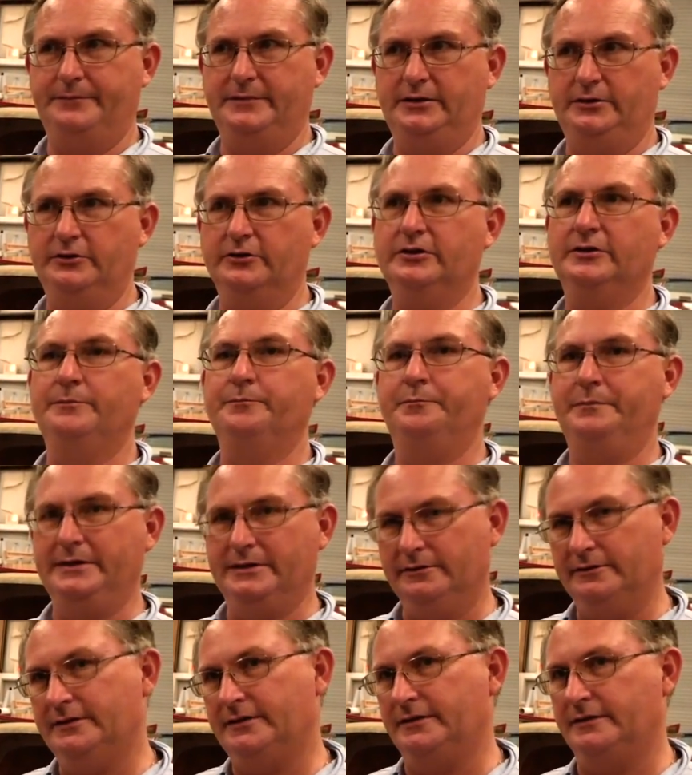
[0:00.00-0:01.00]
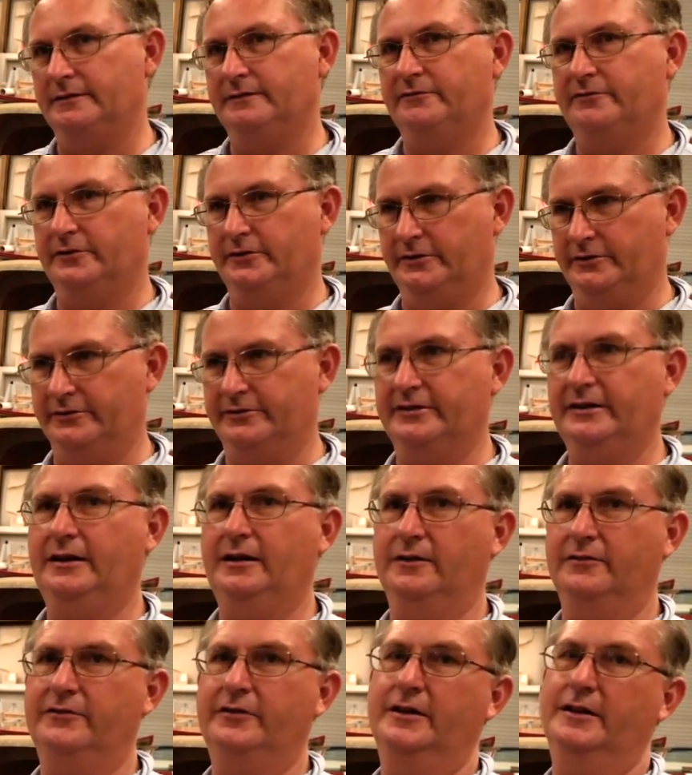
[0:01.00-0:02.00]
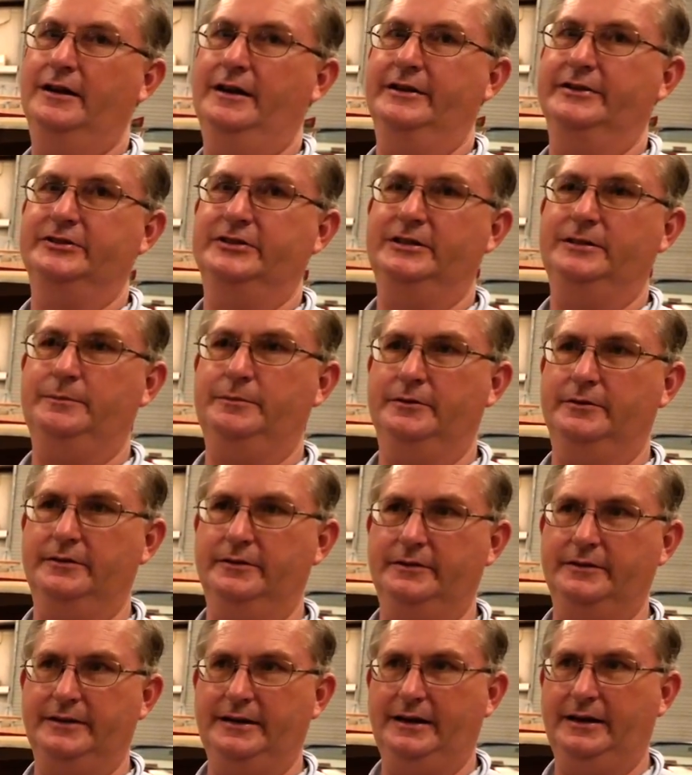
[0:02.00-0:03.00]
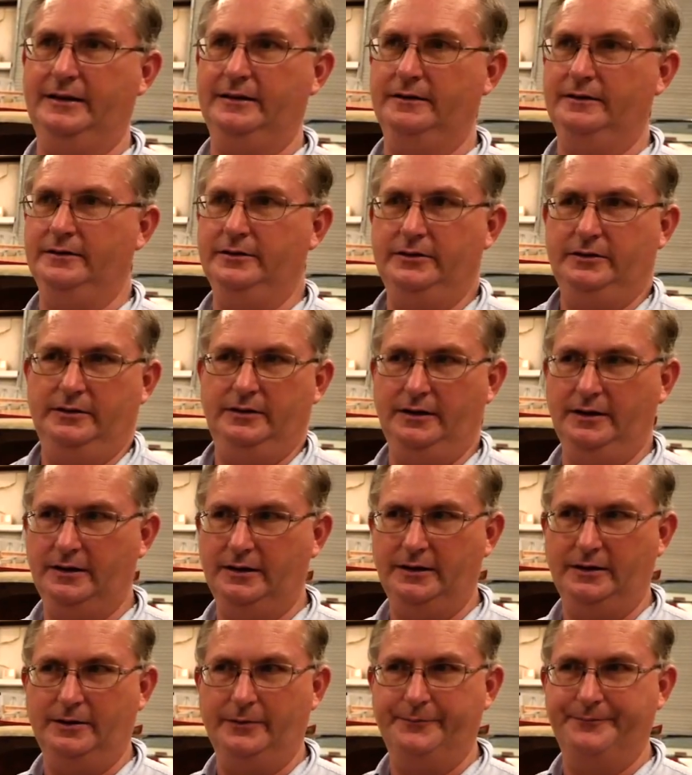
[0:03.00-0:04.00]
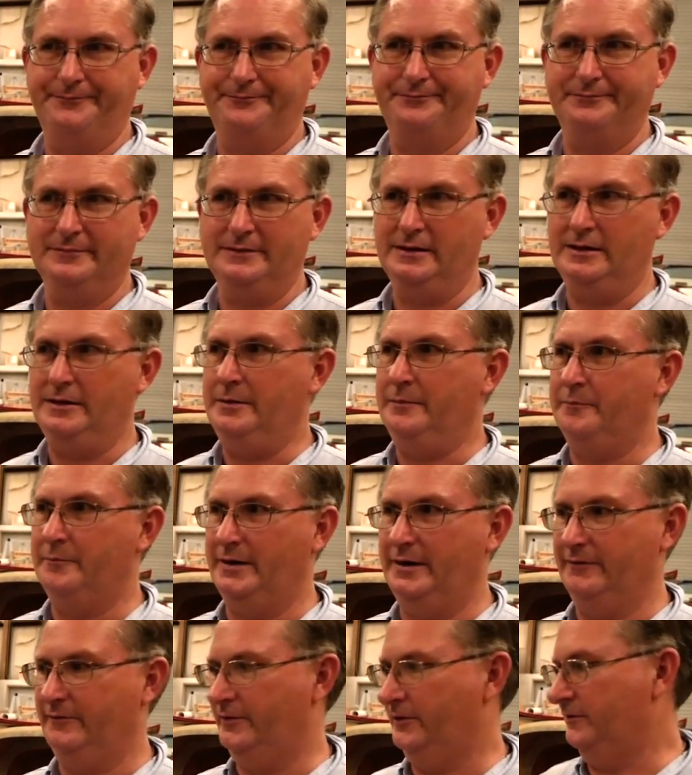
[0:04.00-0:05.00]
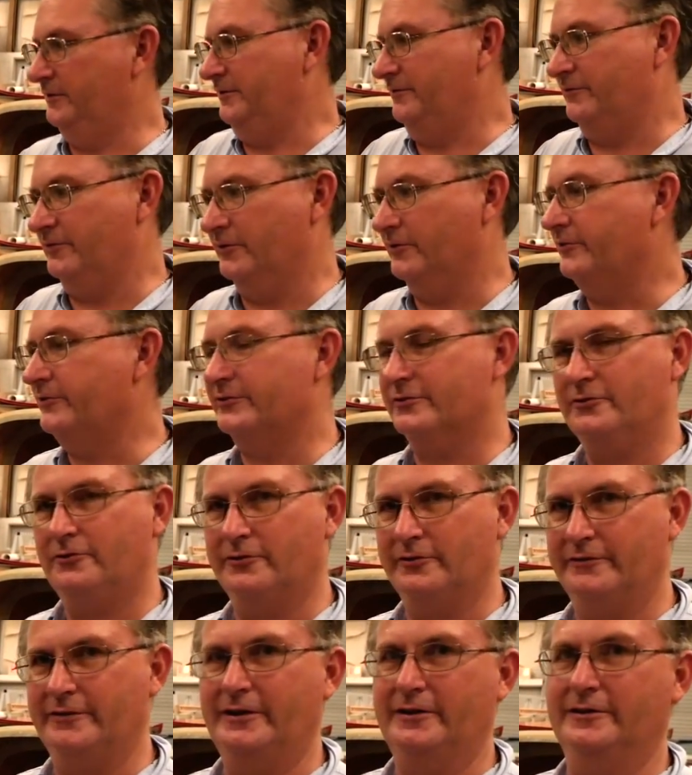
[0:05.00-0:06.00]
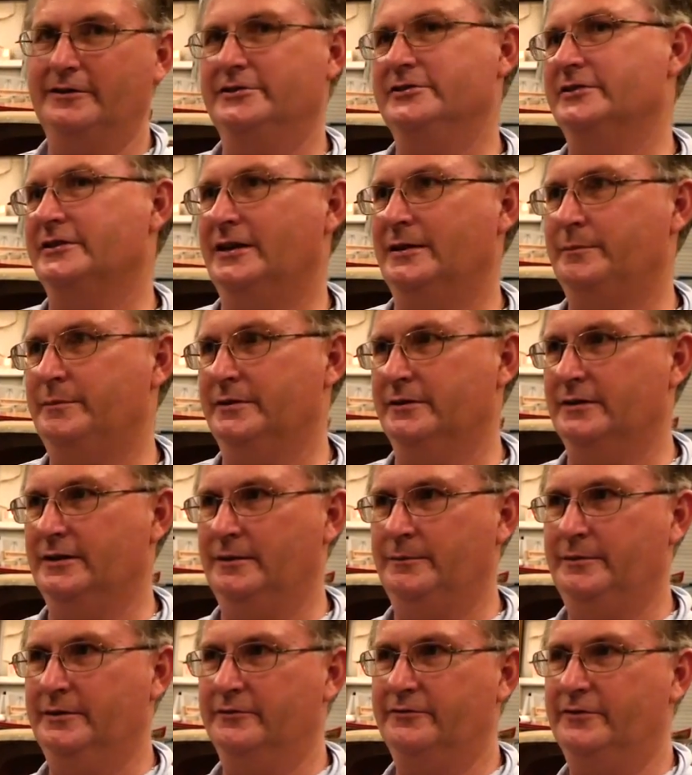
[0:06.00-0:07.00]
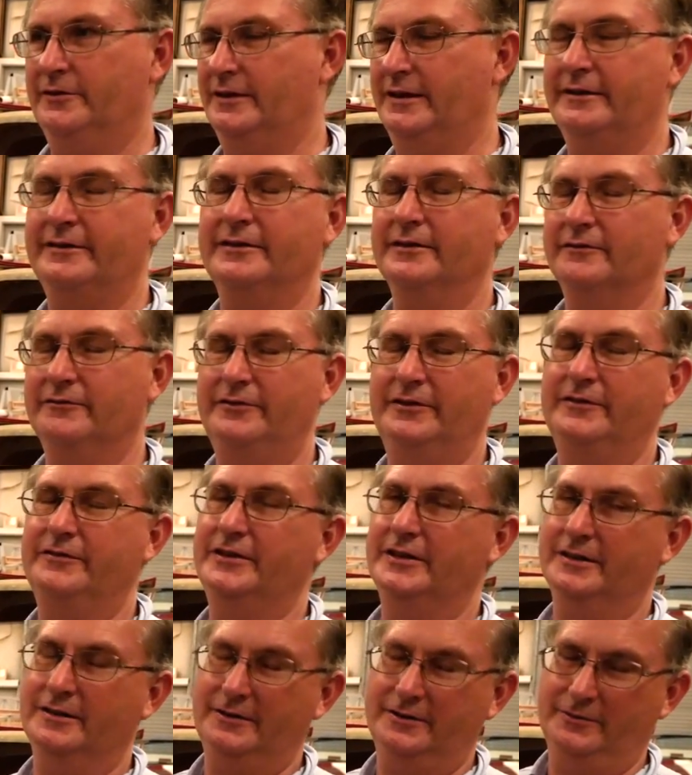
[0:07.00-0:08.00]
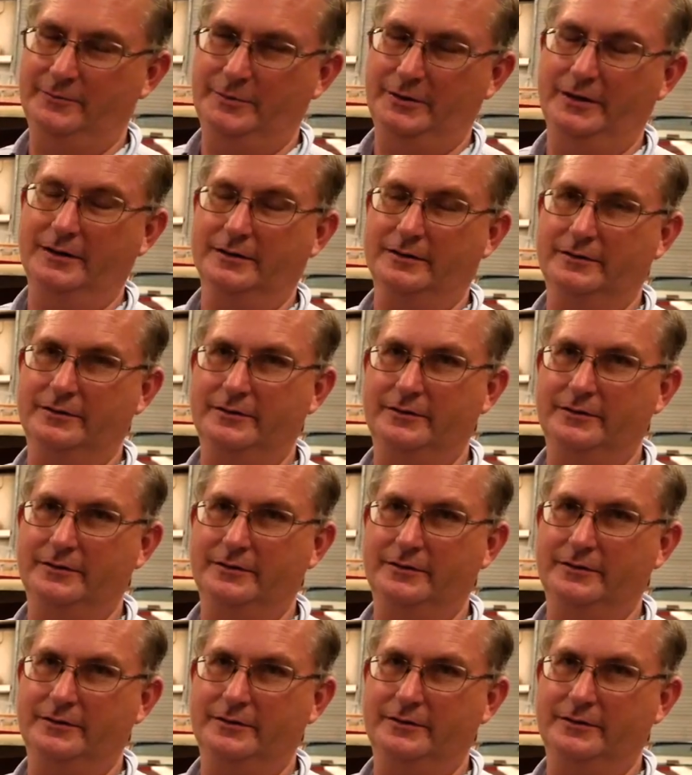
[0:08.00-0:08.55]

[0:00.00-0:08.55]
You can build it for yourself a lot cheaper than that. Um, my very first Corvair engine I built, I built for less than fifteen hundred bucks.